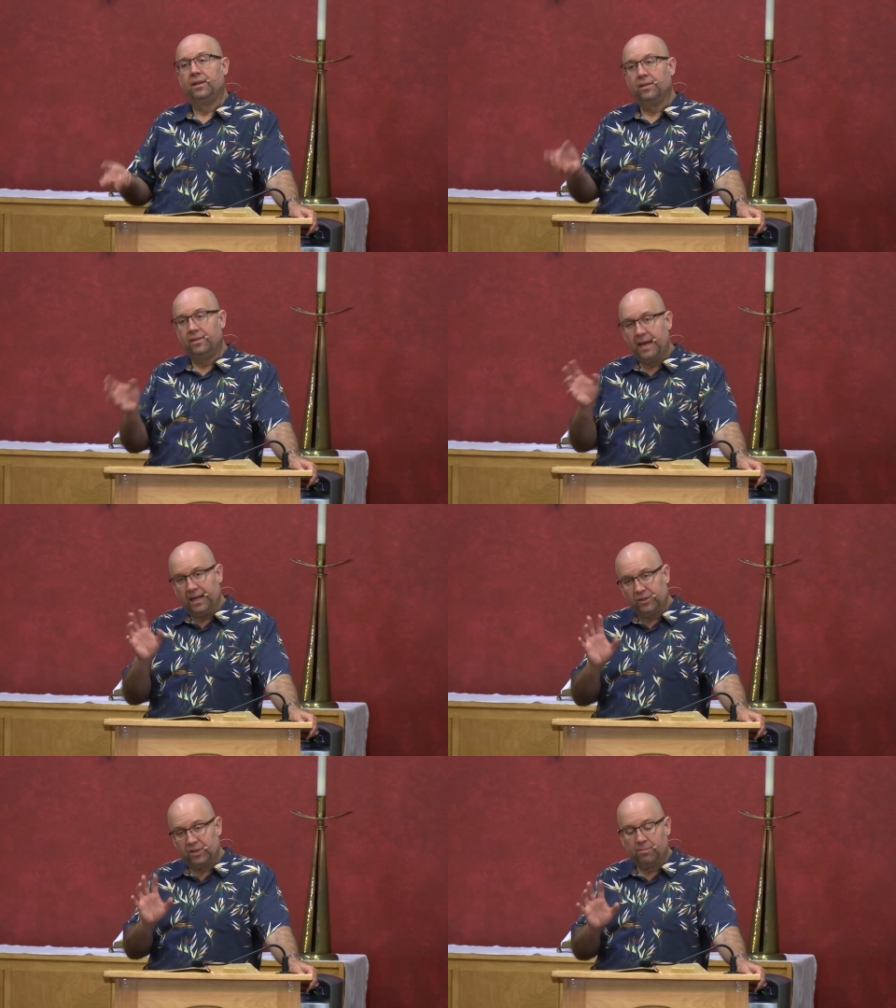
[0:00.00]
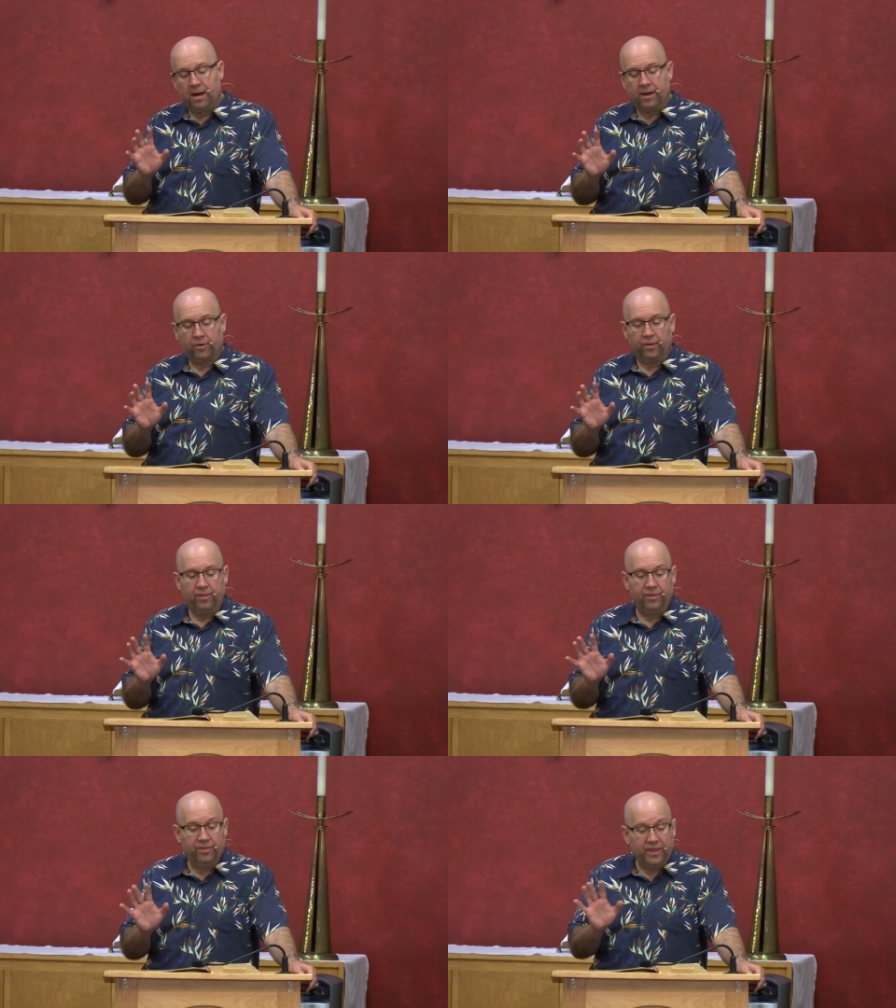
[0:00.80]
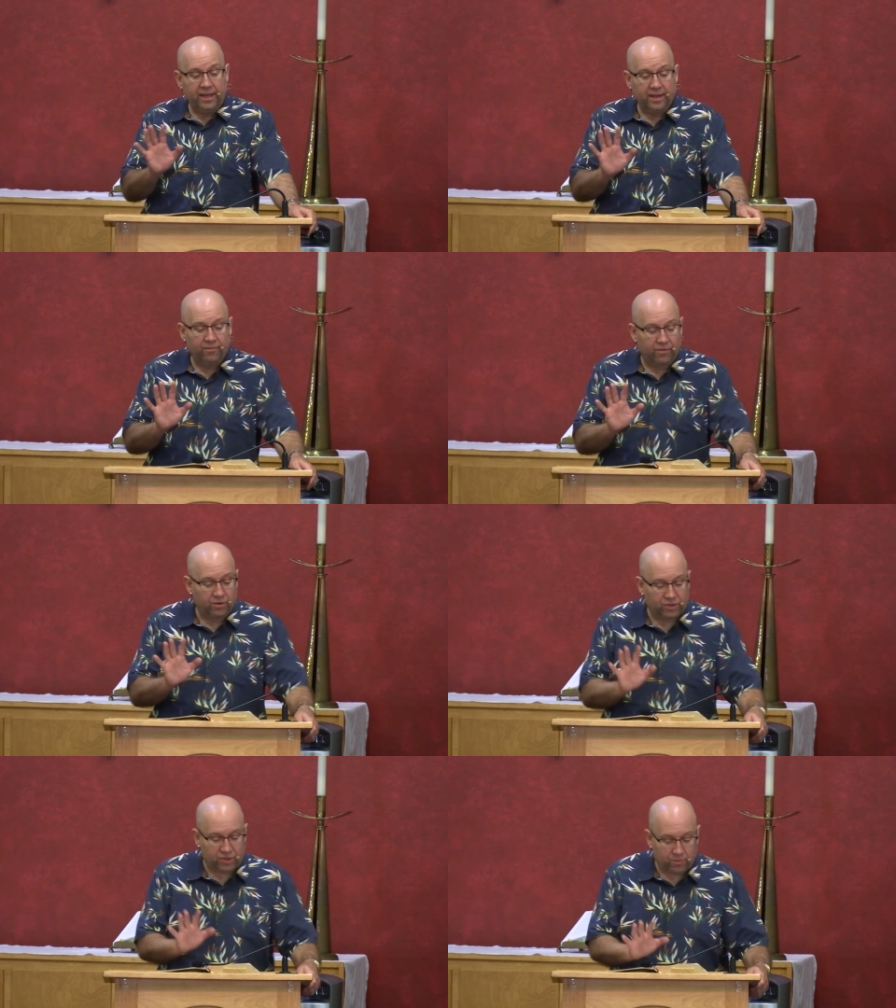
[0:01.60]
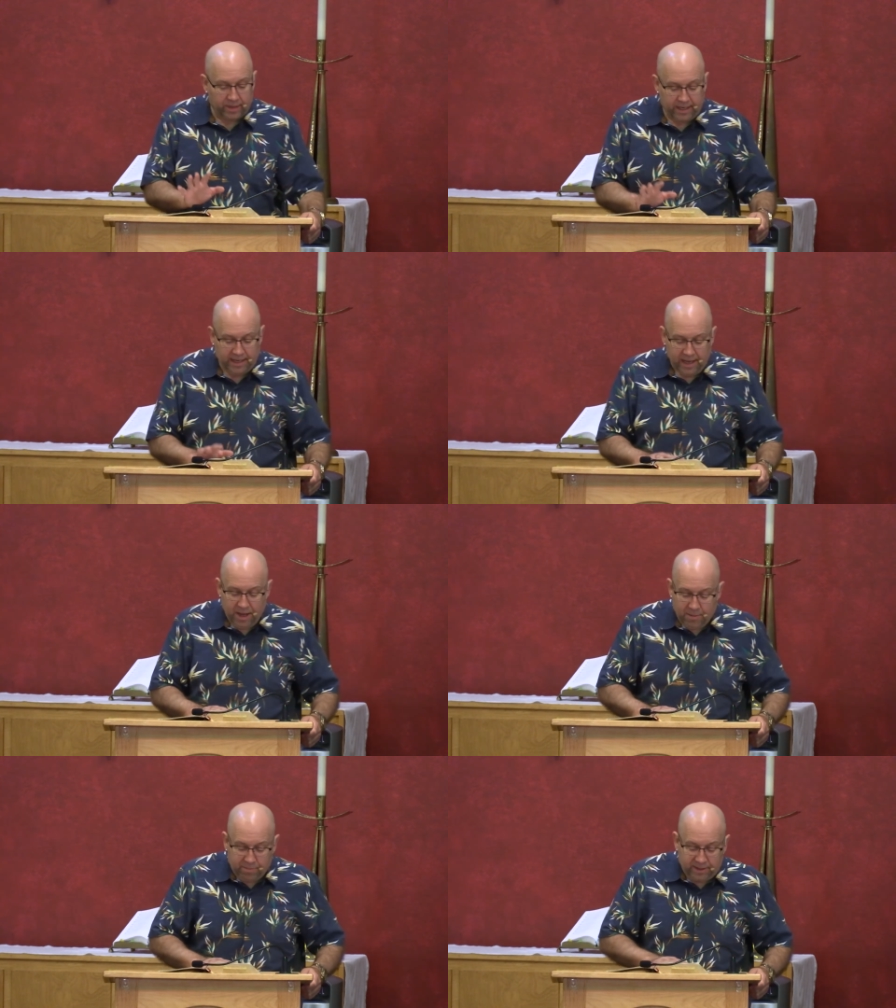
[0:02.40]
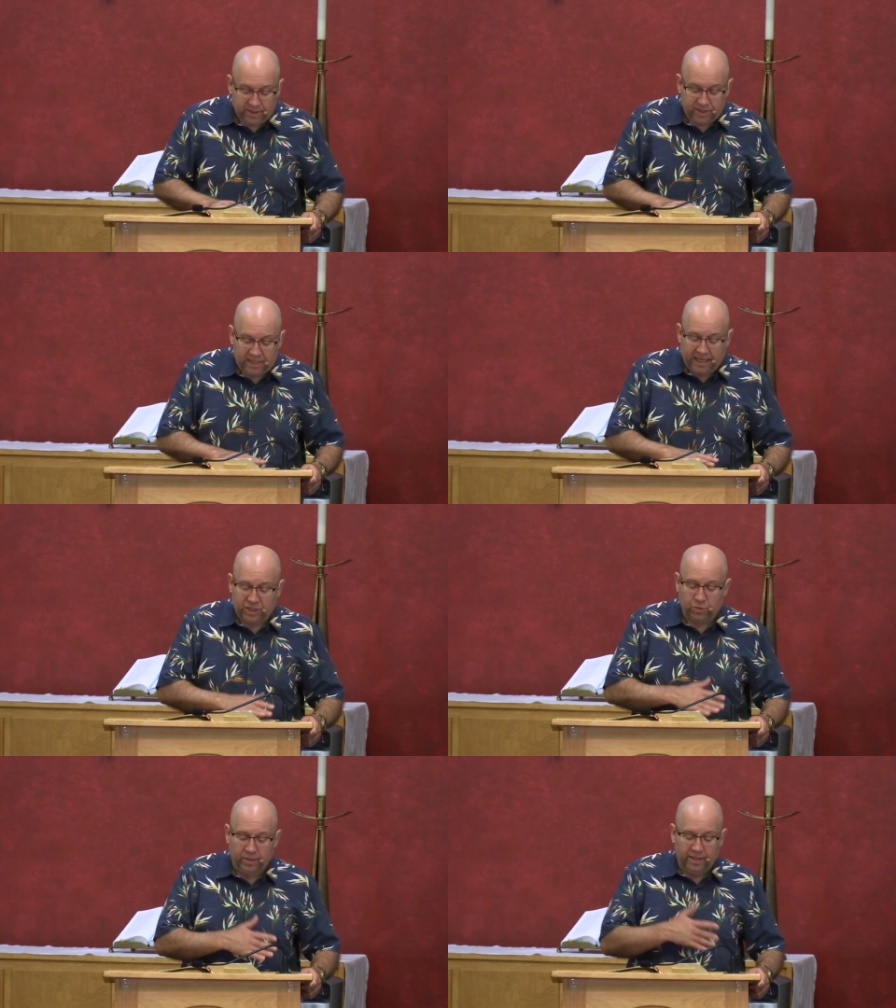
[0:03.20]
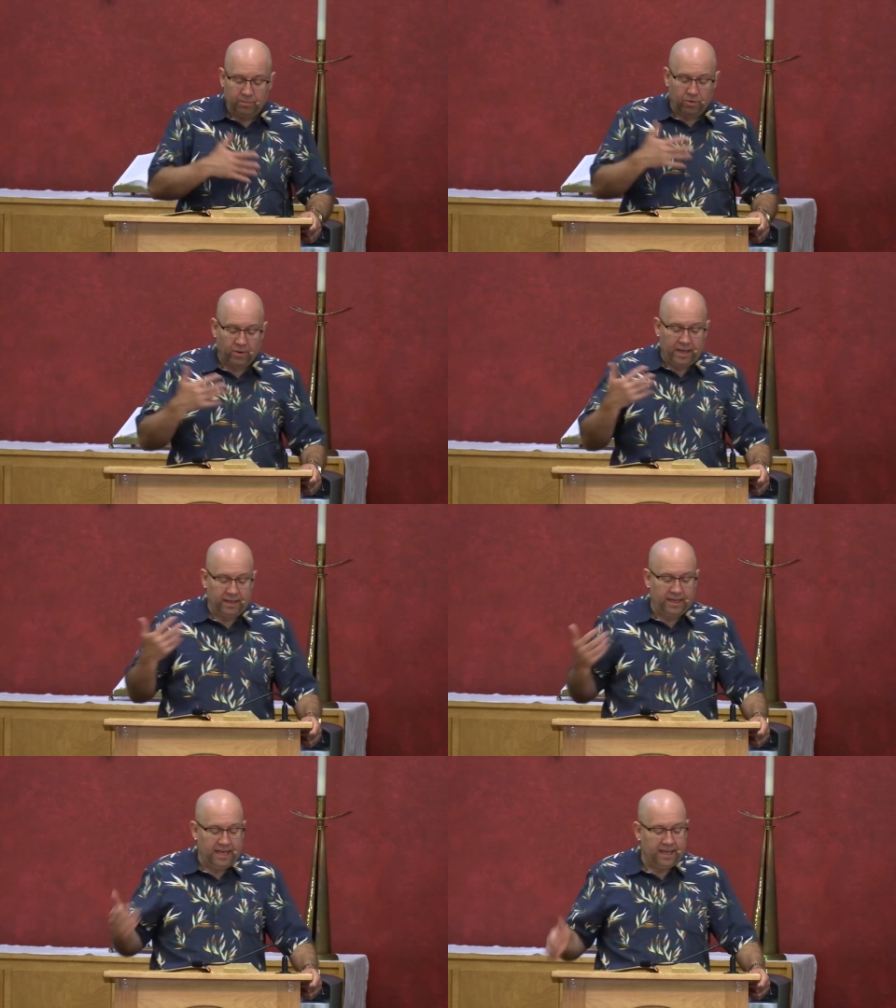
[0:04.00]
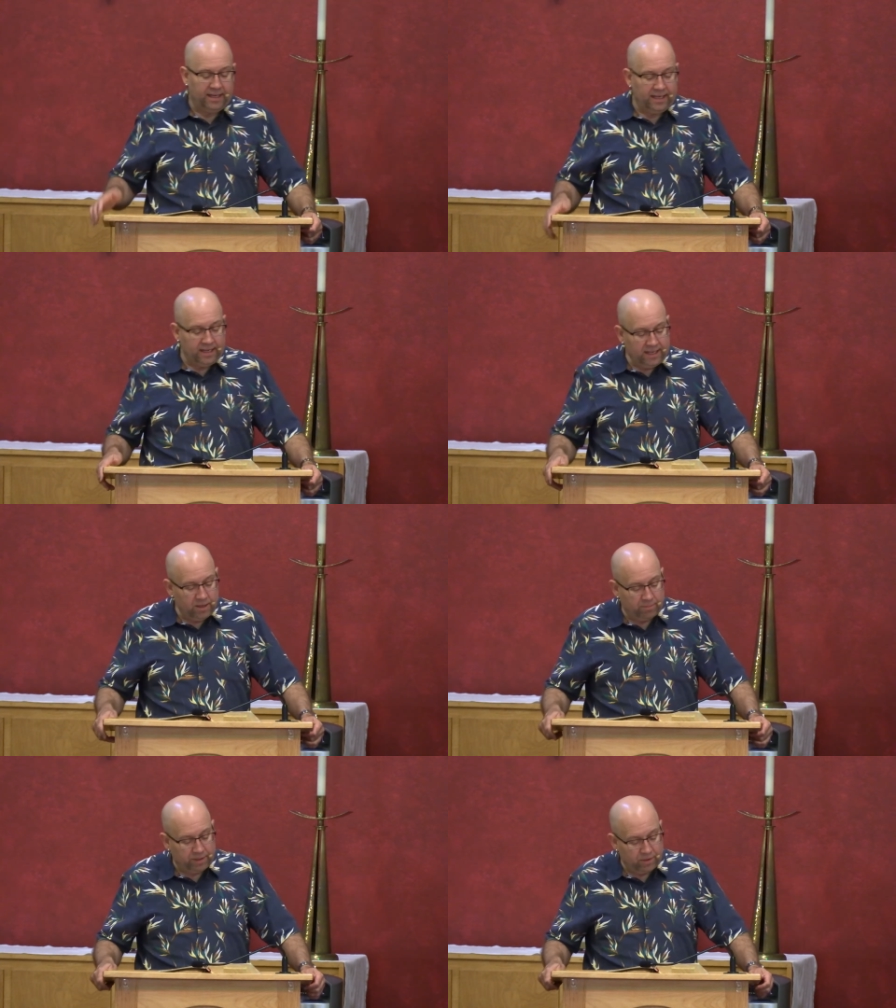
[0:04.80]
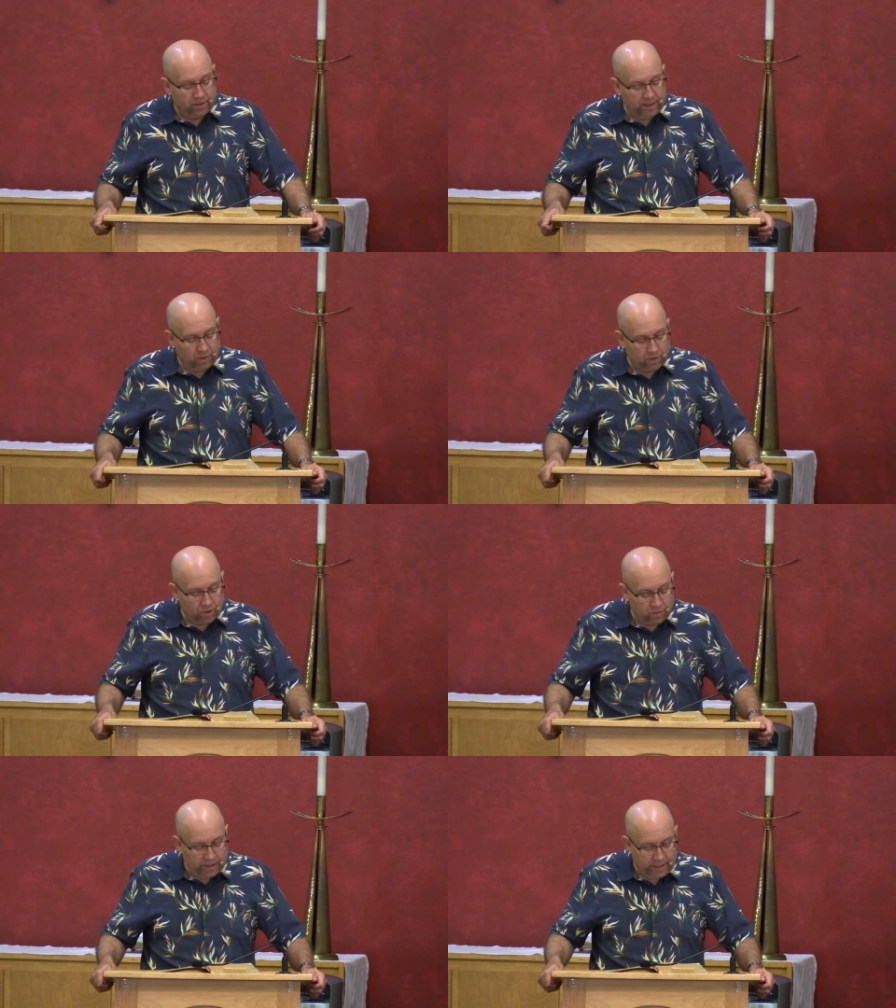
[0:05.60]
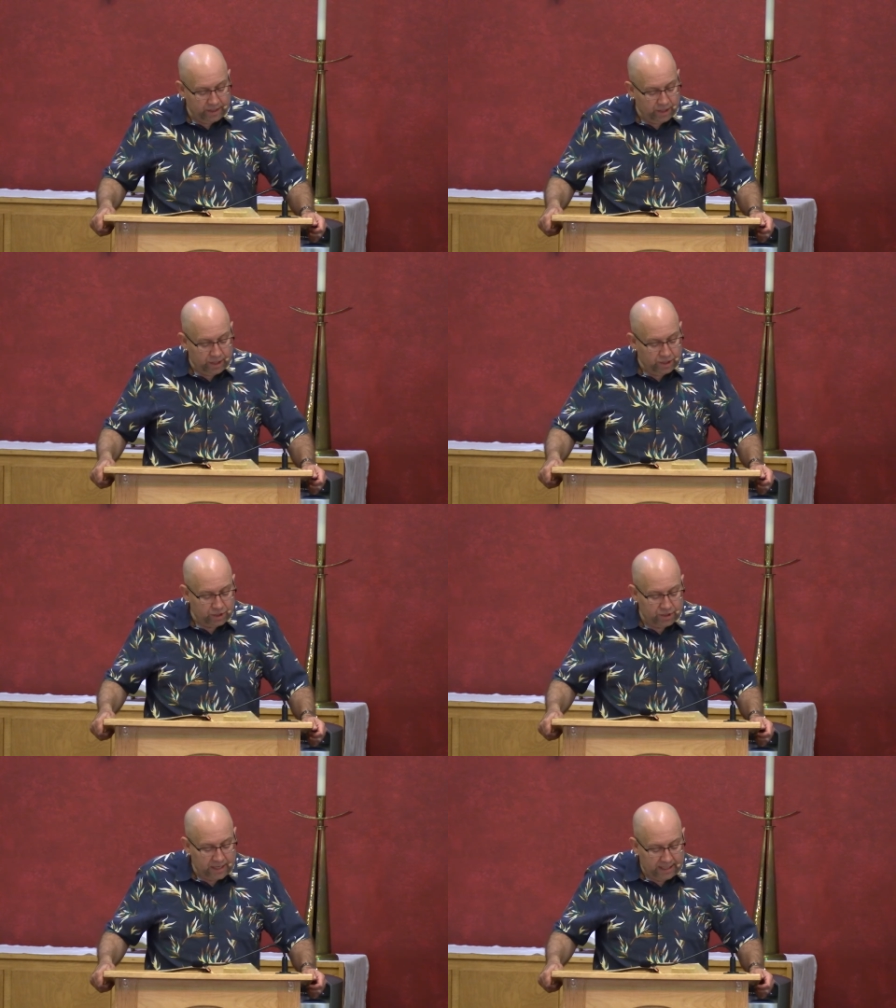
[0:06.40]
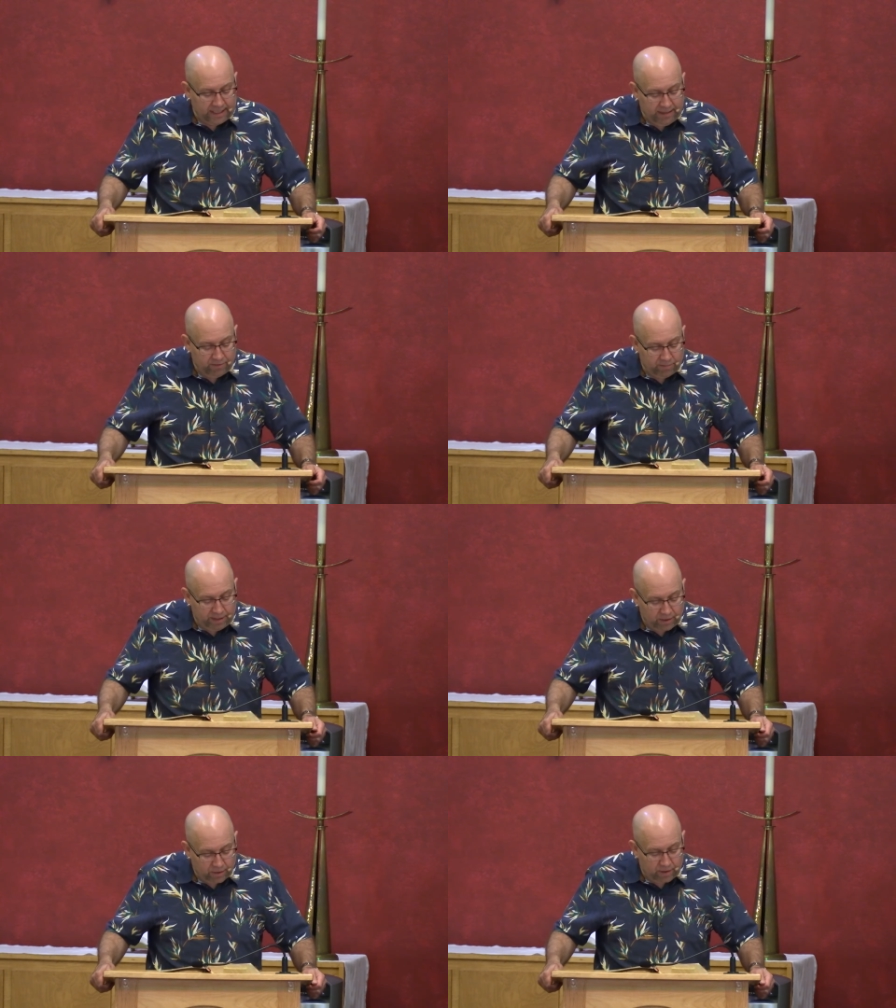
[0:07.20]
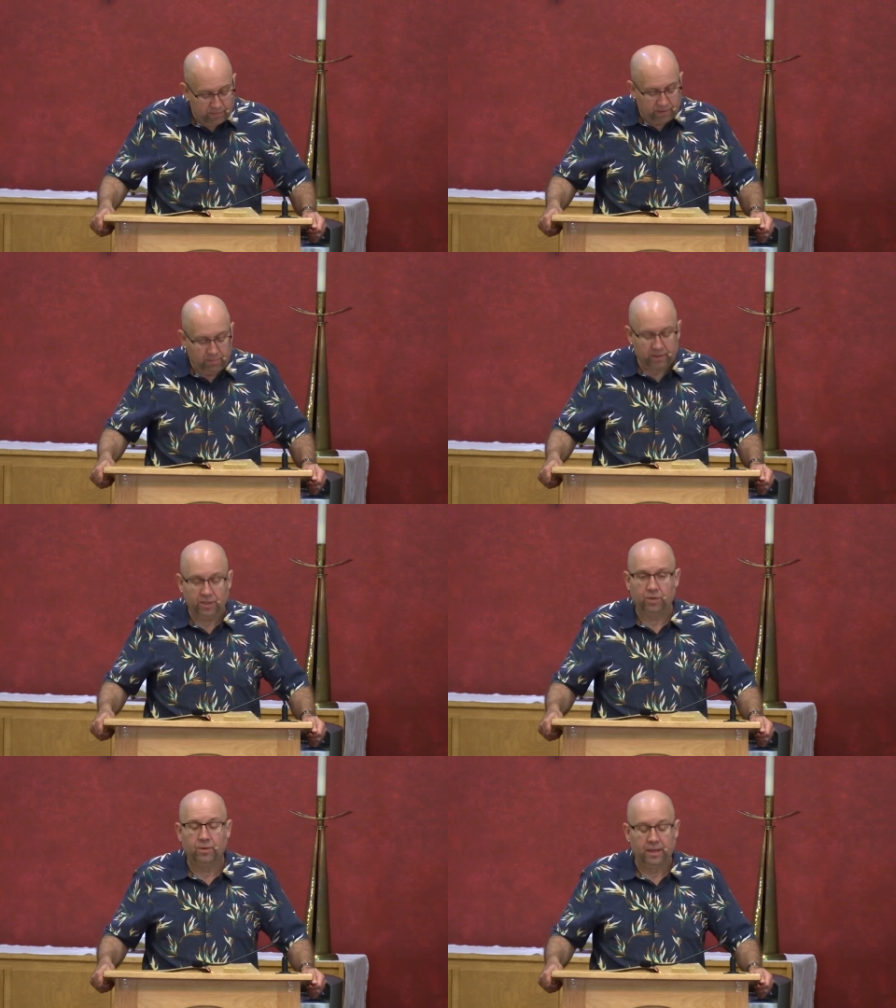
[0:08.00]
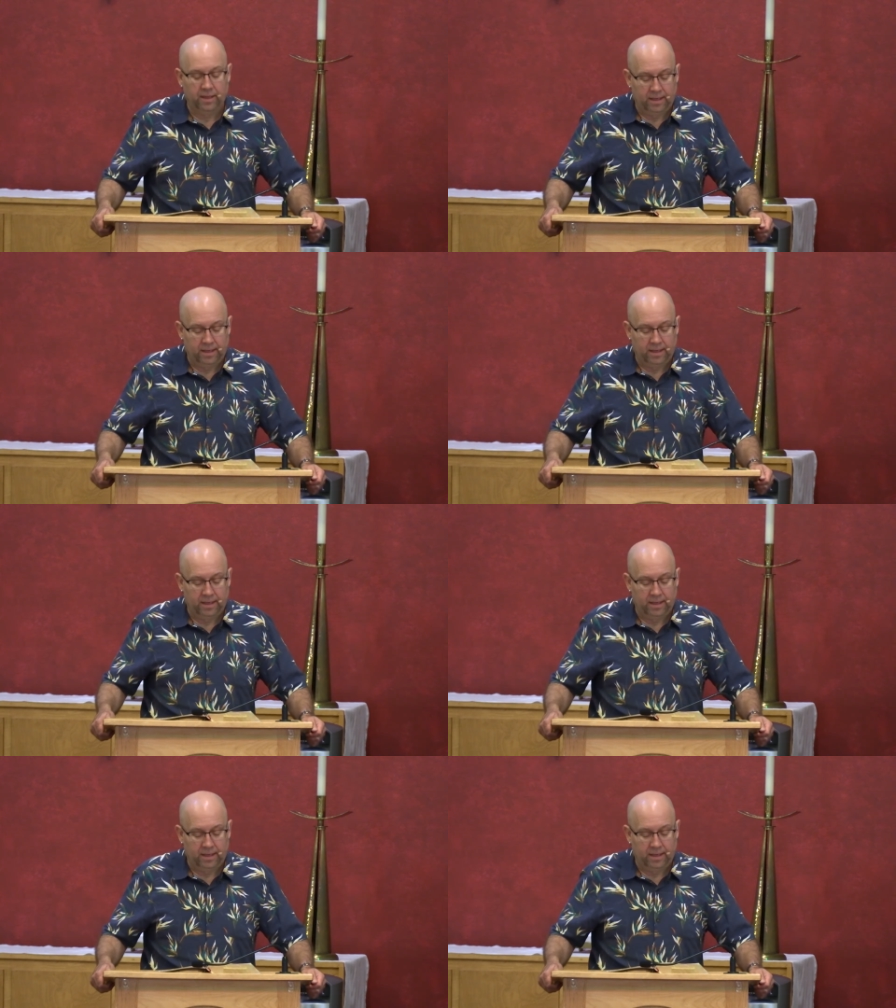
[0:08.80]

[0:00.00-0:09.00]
That's the model. Then, verse 3, but sexual immorality and any impurity or greed should not even be heard of among you,